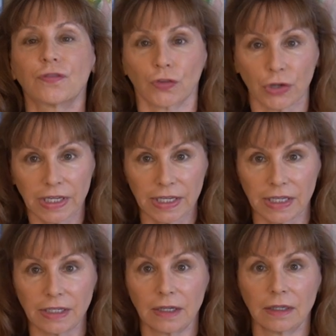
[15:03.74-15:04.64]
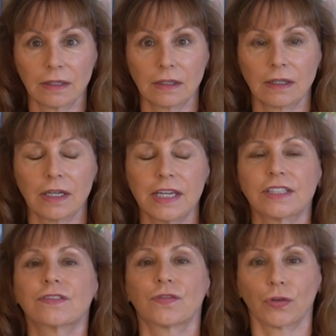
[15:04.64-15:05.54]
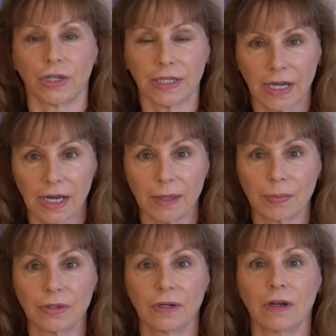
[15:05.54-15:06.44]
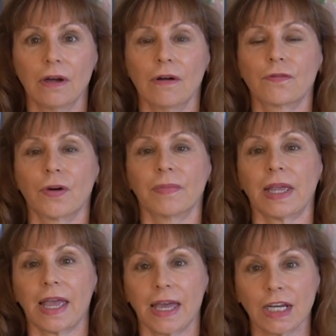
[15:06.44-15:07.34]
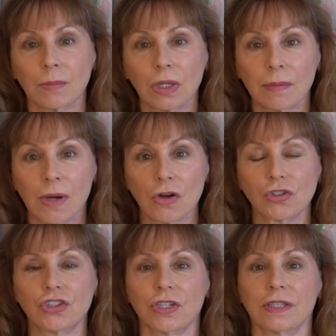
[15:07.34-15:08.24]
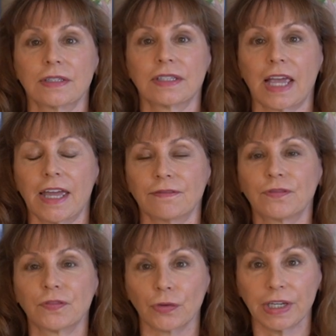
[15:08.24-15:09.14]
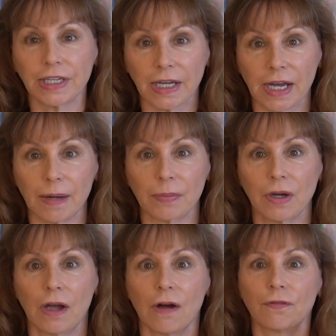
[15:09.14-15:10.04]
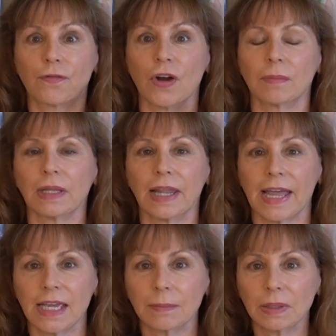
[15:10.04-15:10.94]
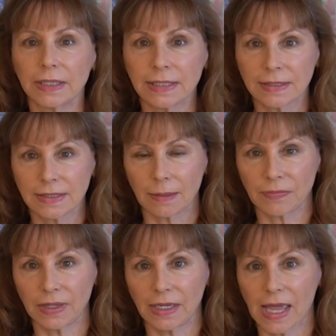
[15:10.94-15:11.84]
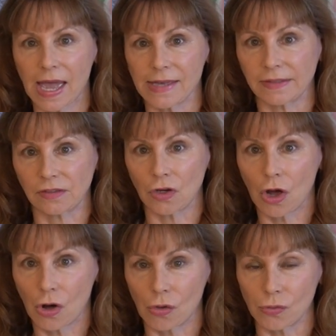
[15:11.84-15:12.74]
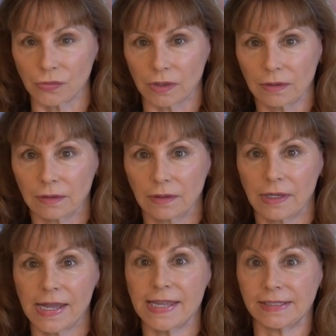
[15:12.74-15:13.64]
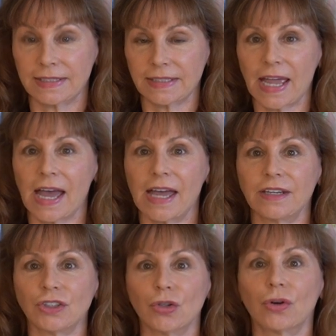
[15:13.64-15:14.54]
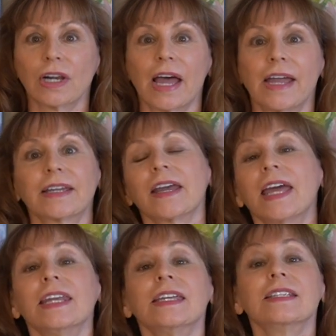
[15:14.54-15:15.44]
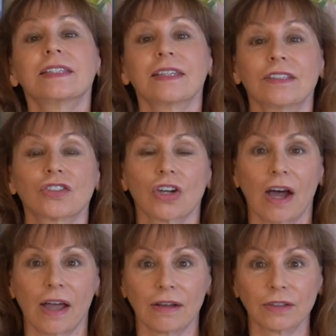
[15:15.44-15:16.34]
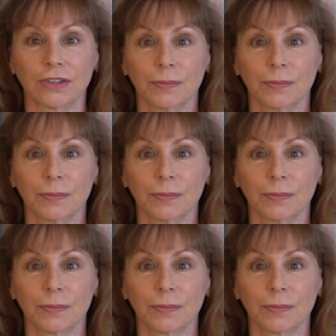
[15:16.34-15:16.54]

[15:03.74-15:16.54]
freed up from the animal emotions and freed up from labeling something as known. Instead, you are like an innocent child.